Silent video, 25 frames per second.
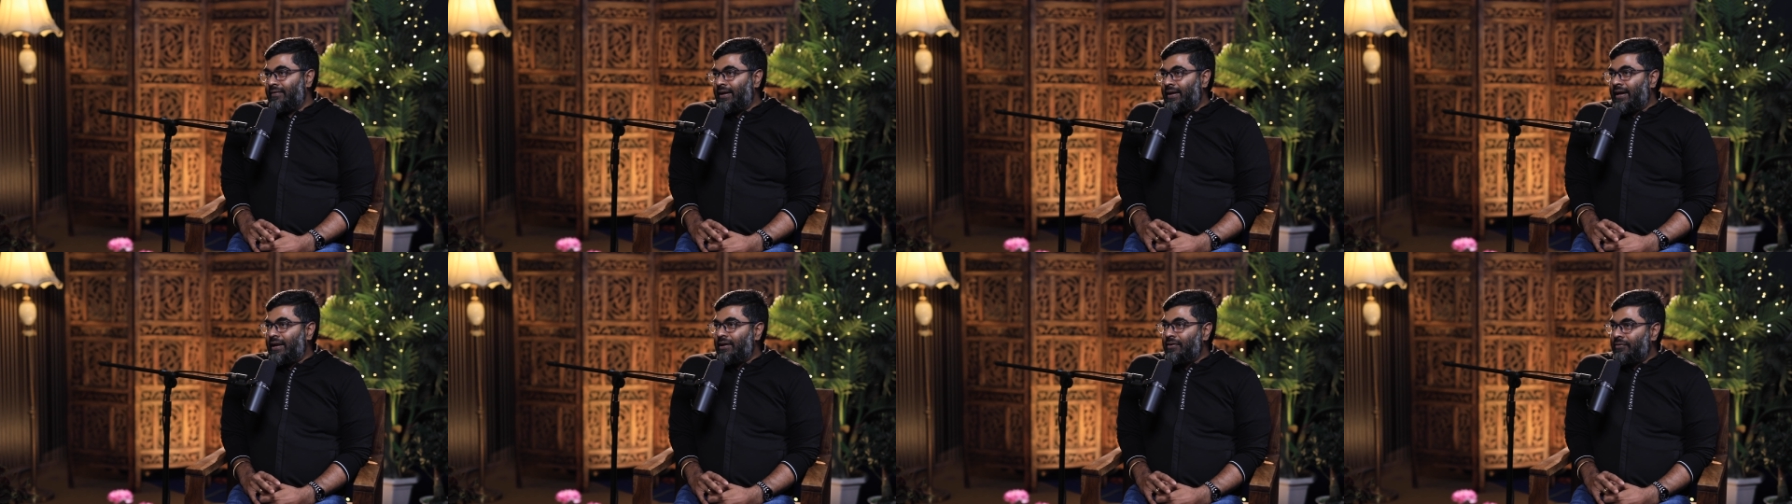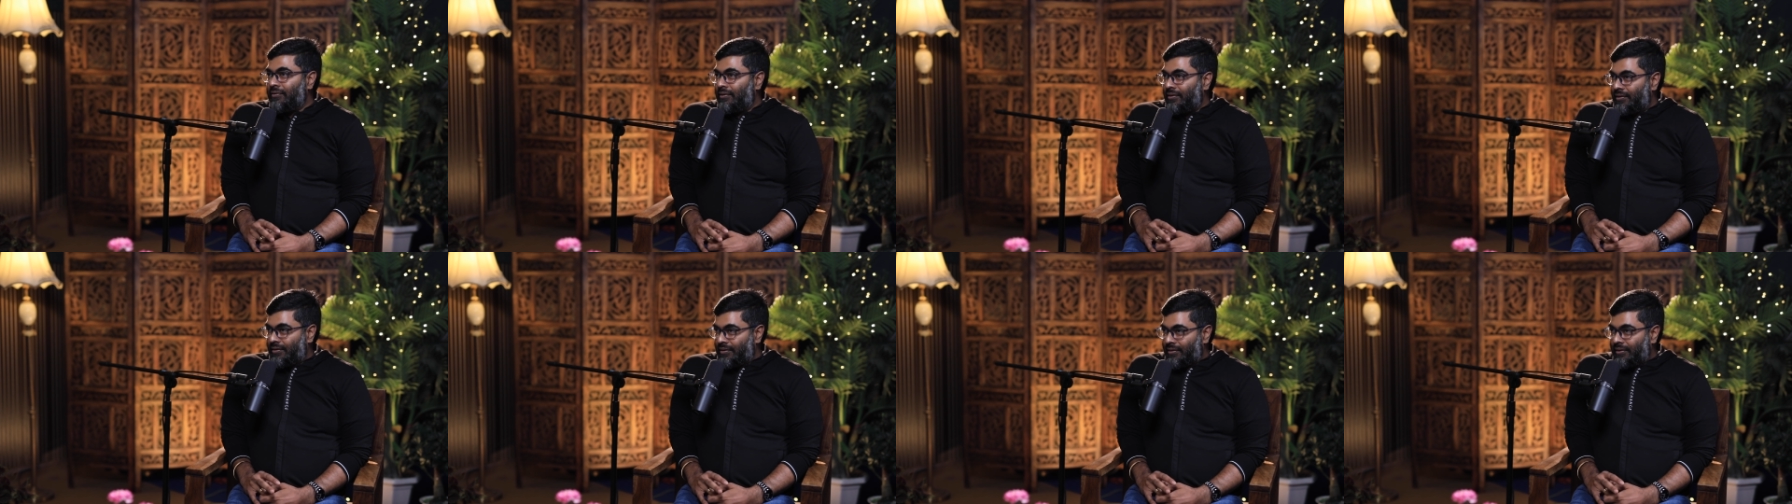
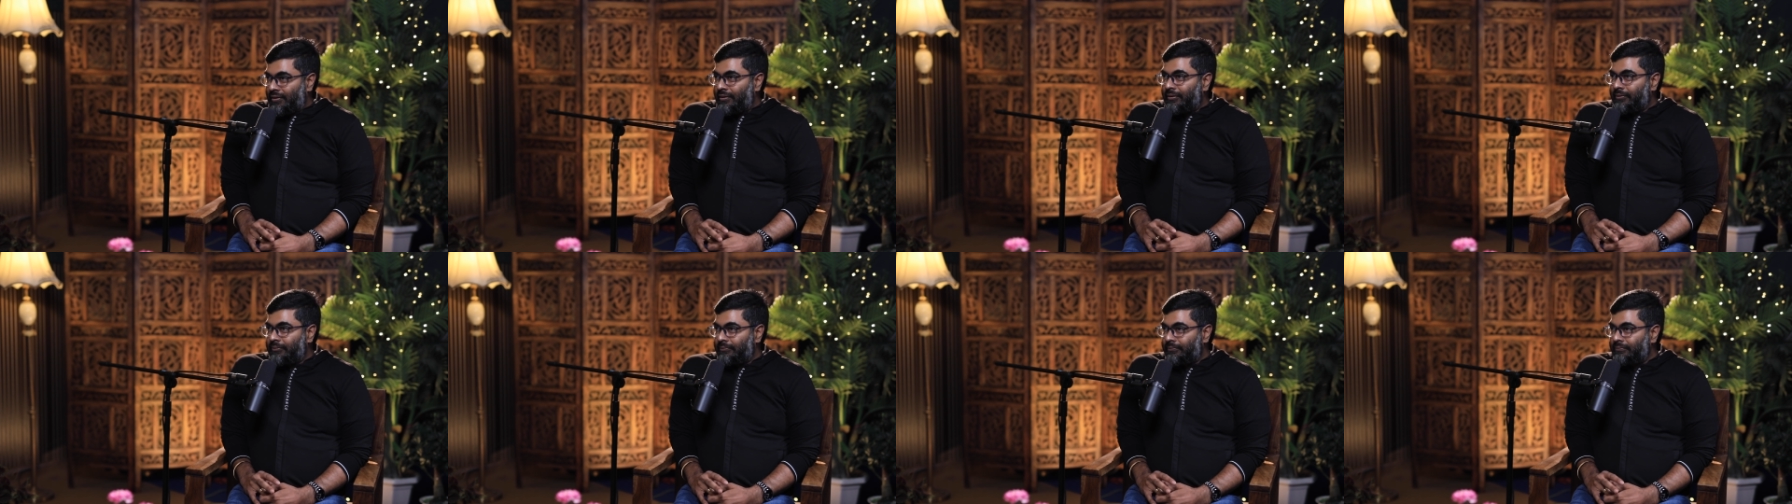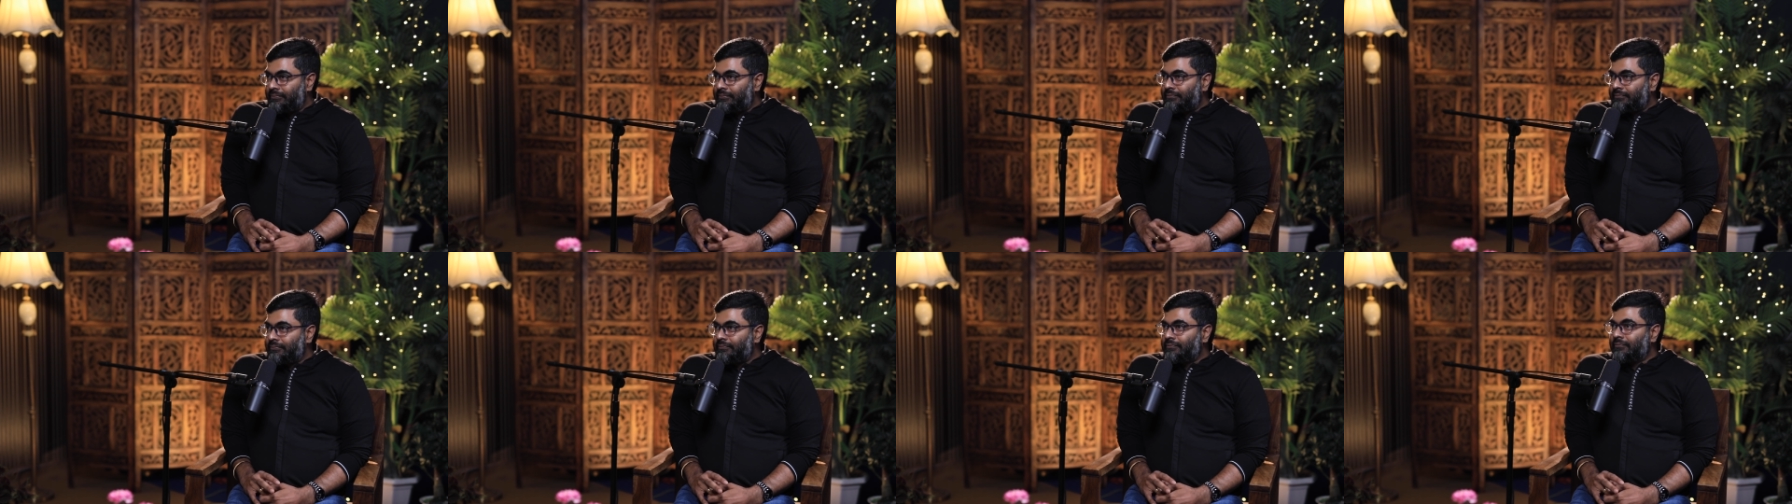maintaining that
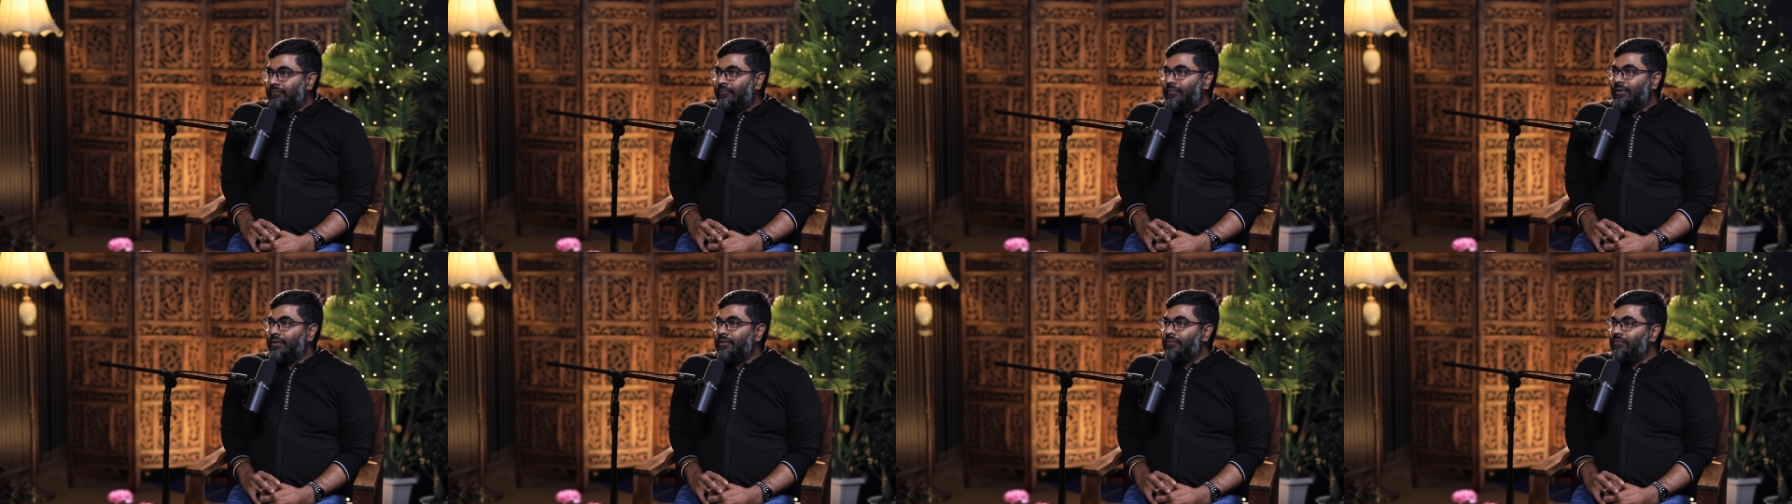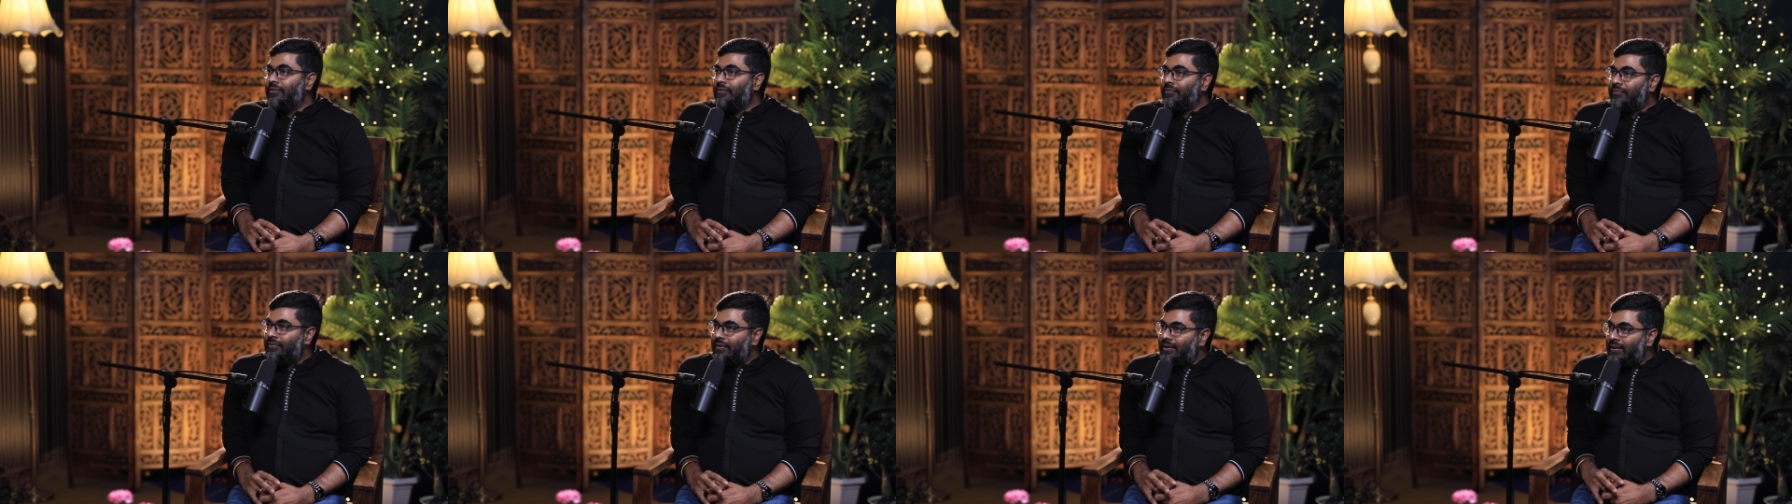value or
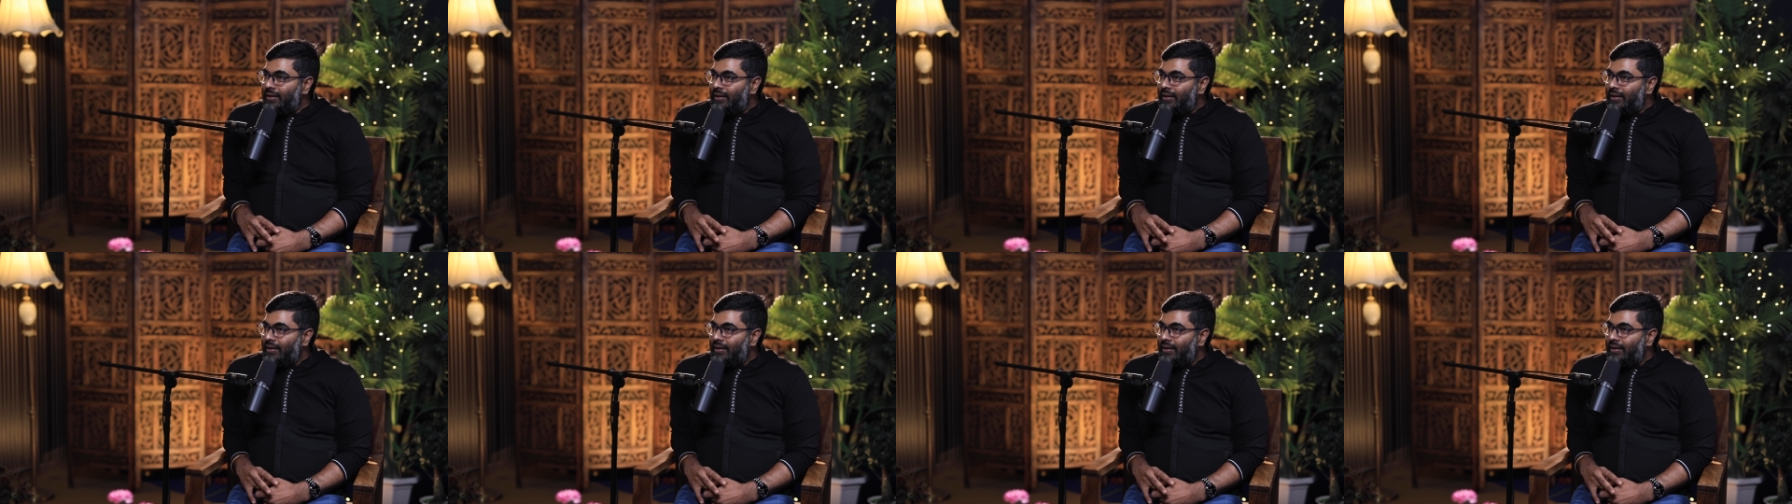not.